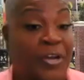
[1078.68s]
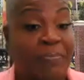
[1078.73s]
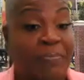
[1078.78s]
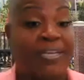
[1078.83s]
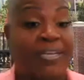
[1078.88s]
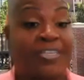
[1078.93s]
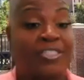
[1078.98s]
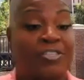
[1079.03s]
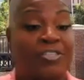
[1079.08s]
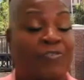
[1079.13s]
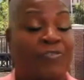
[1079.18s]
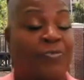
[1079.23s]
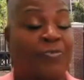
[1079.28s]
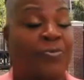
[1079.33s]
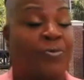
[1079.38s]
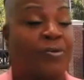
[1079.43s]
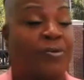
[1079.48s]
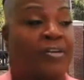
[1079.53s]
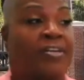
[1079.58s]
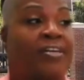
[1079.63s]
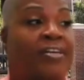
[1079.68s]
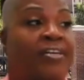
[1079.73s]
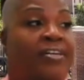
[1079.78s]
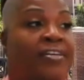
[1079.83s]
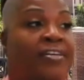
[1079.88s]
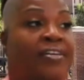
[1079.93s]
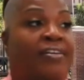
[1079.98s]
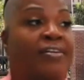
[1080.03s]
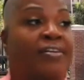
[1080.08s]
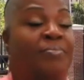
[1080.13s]
much
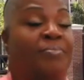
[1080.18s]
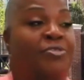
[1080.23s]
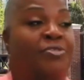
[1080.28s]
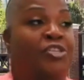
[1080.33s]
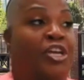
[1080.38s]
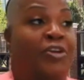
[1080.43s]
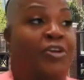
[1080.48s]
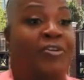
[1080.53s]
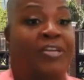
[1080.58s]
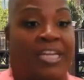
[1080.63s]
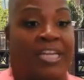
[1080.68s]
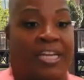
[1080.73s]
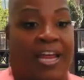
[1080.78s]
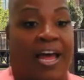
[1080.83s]
for sharing and